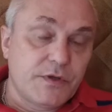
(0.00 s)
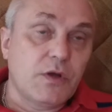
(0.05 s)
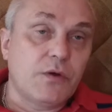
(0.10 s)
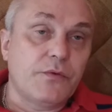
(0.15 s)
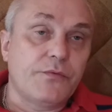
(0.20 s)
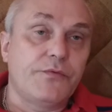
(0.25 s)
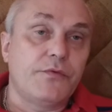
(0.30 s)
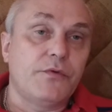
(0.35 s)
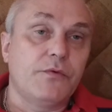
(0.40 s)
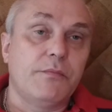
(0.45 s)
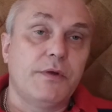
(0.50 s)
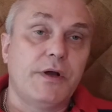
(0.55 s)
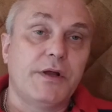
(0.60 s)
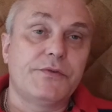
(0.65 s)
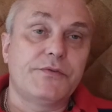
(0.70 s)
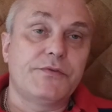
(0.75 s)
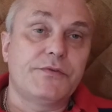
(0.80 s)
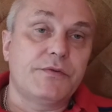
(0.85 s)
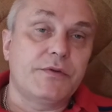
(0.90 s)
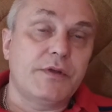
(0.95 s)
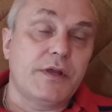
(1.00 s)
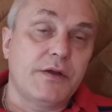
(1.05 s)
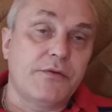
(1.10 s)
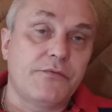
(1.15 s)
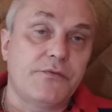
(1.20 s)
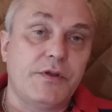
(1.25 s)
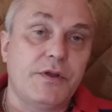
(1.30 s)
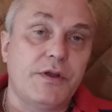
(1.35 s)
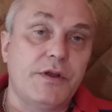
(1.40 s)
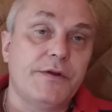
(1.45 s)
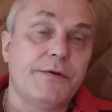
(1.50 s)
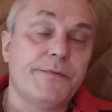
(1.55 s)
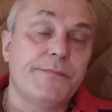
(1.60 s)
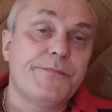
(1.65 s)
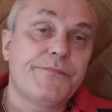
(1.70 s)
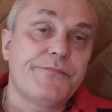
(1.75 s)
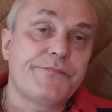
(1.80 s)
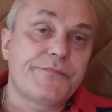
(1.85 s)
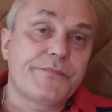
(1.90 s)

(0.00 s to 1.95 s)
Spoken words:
a few months every year.